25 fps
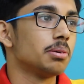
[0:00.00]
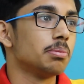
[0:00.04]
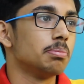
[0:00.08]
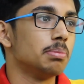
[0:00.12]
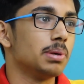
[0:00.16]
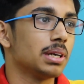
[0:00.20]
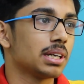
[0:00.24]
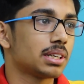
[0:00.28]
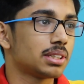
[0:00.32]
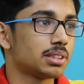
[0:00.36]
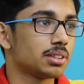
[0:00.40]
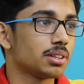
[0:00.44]

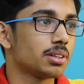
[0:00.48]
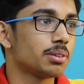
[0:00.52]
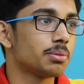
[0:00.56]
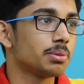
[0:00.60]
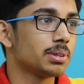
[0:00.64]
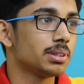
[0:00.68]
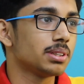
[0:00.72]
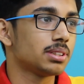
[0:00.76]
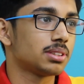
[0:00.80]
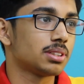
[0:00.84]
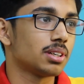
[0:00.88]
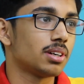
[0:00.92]
make sure
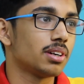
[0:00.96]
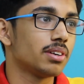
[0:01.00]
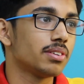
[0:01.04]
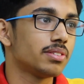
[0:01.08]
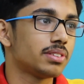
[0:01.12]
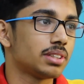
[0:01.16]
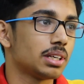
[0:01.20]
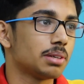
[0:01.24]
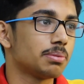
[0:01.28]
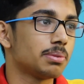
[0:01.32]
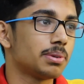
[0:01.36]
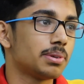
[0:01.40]
we solved
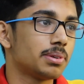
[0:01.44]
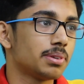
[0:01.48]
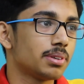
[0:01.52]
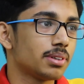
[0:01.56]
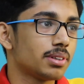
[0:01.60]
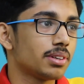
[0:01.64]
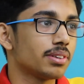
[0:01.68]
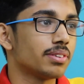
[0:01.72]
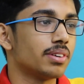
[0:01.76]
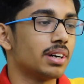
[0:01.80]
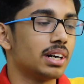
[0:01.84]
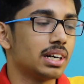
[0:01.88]
some amount
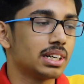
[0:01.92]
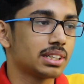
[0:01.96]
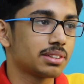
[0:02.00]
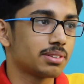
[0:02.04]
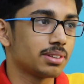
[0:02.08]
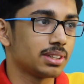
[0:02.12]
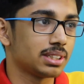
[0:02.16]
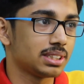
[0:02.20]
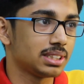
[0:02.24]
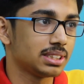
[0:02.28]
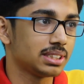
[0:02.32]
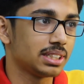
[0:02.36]
of hard
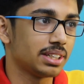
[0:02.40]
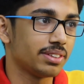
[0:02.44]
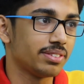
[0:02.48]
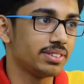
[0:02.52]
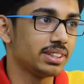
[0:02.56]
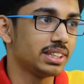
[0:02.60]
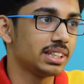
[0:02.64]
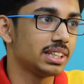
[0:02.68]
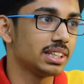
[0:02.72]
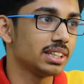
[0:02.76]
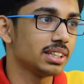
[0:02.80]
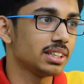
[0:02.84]
questions
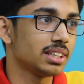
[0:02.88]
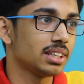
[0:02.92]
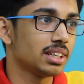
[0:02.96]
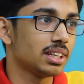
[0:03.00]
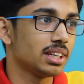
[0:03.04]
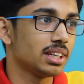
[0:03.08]
every day.